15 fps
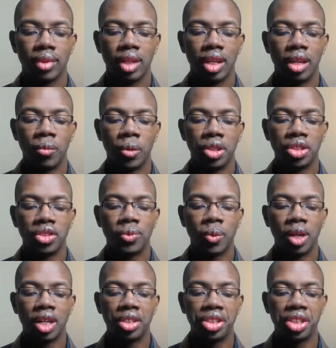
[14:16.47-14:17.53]
And we just
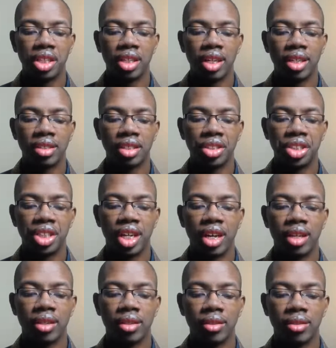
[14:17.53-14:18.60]
watch it as it
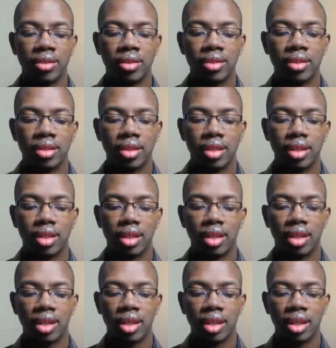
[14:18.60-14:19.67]
channels
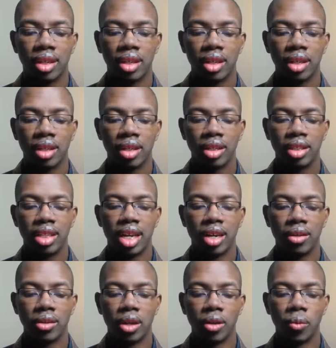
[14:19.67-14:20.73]

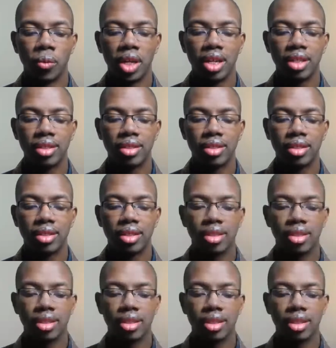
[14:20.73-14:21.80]
down our waist,
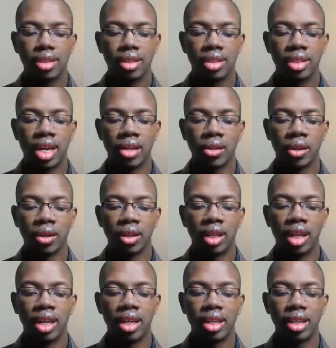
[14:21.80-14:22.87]
down our
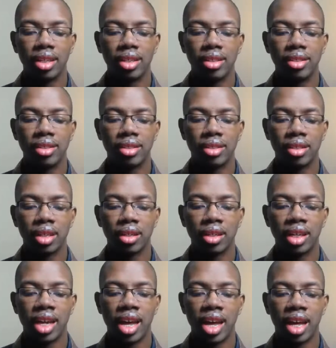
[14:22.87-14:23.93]
legs, our
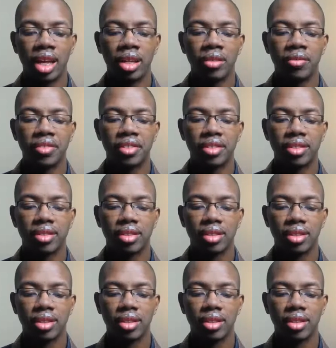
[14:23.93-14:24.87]
calves,